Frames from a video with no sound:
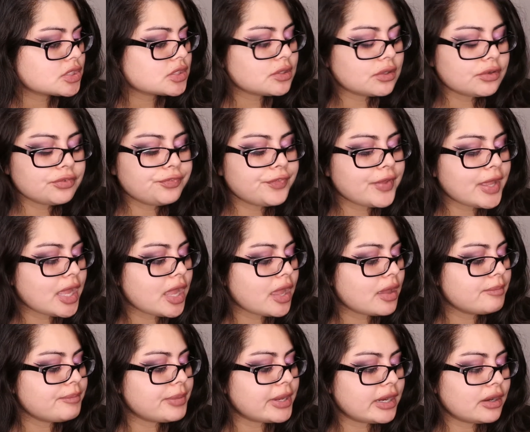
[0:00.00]
sulfate
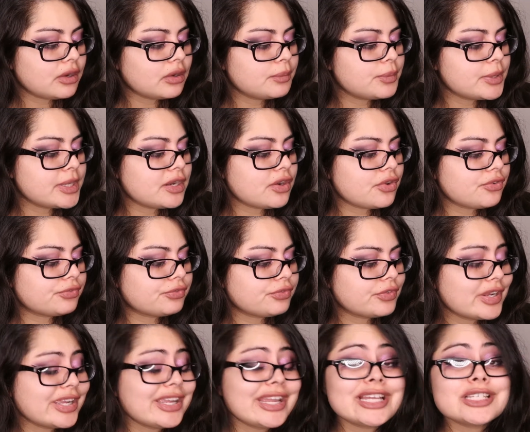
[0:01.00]
and paraben
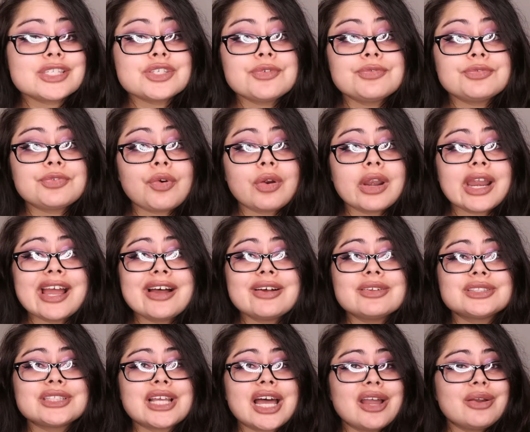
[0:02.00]
free. It's a four
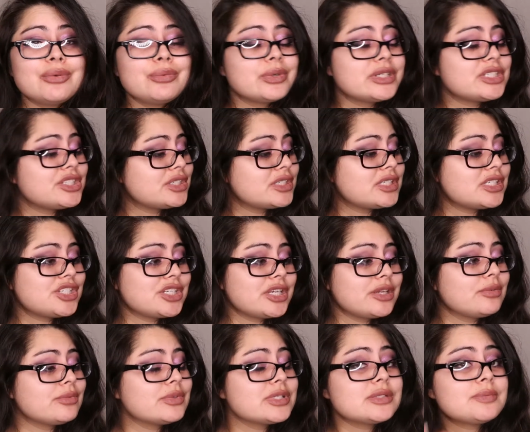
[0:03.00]
ounce. I wish this
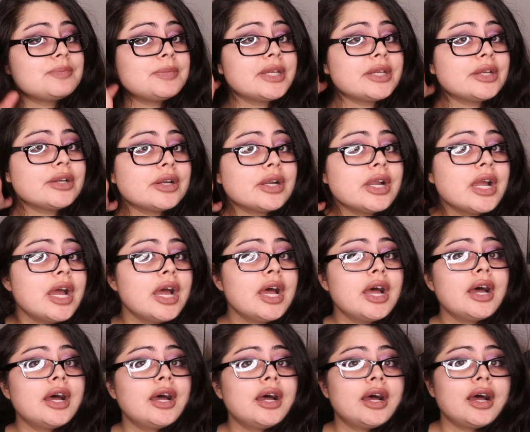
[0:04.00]
shit was bigger.
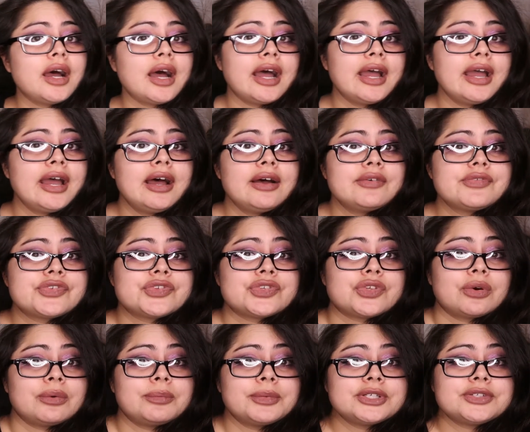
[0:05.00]
I have
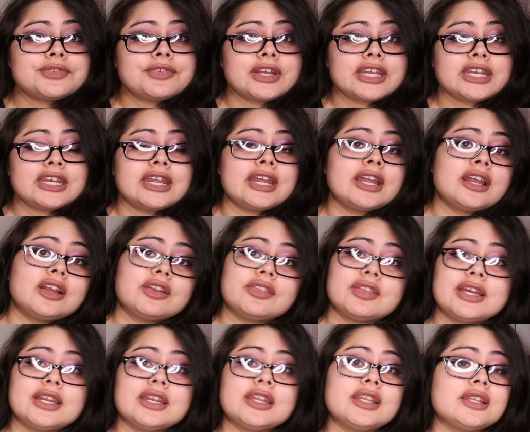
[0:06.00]
so much hair
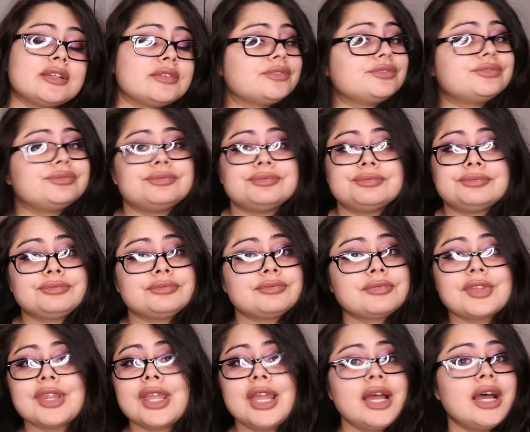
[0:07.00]
that
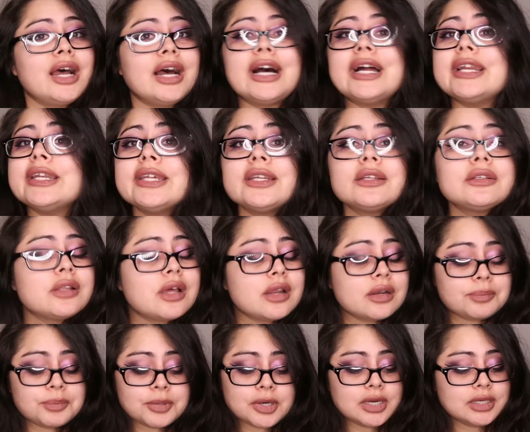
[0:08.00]
I need a lot
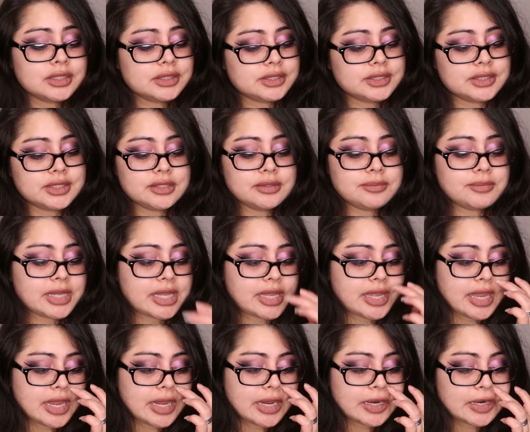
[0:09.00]
of product in my
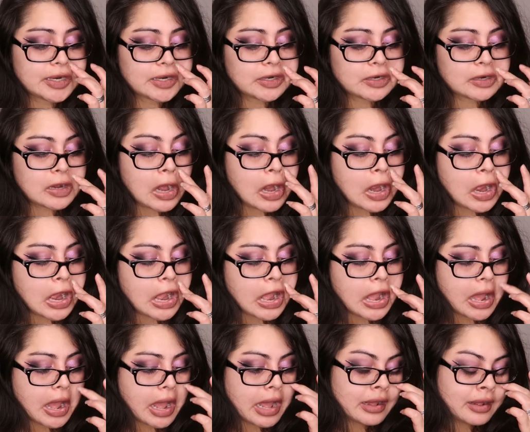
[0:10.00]
hair.
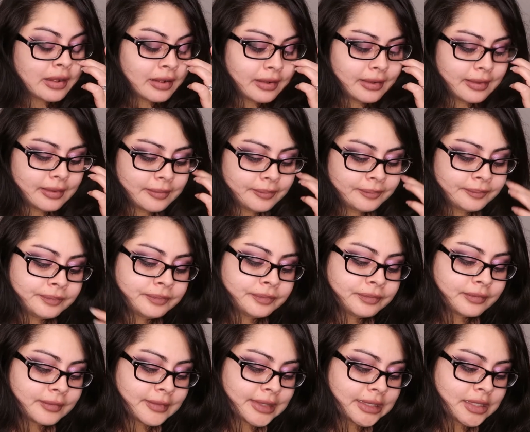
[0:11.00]

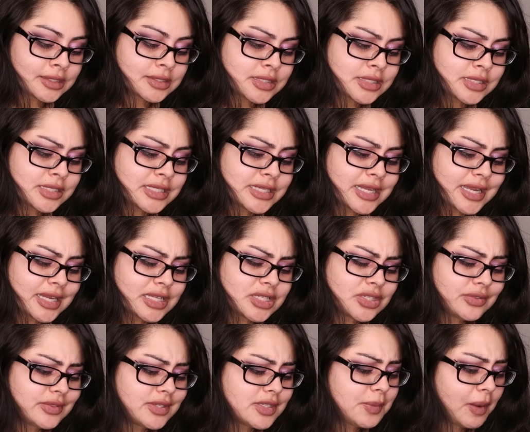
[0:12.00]
Um, yeah,
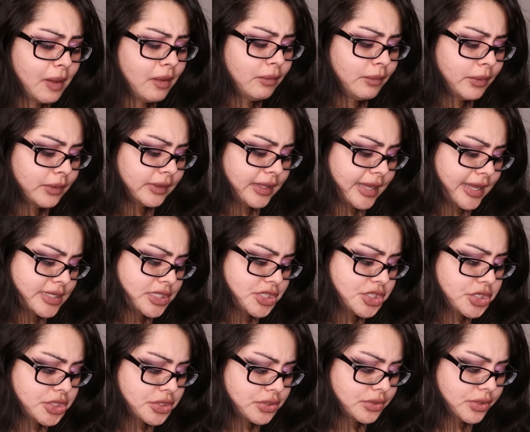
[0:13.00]
so this probably won't
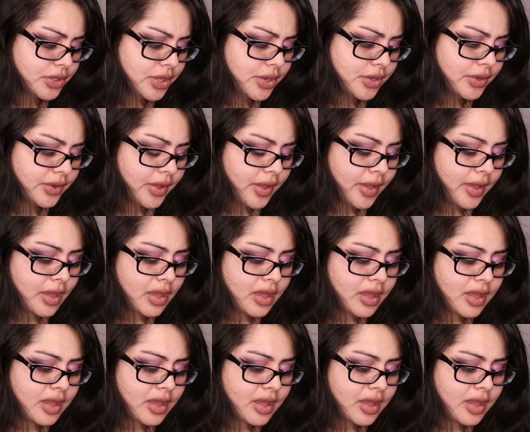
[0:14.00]
last too long,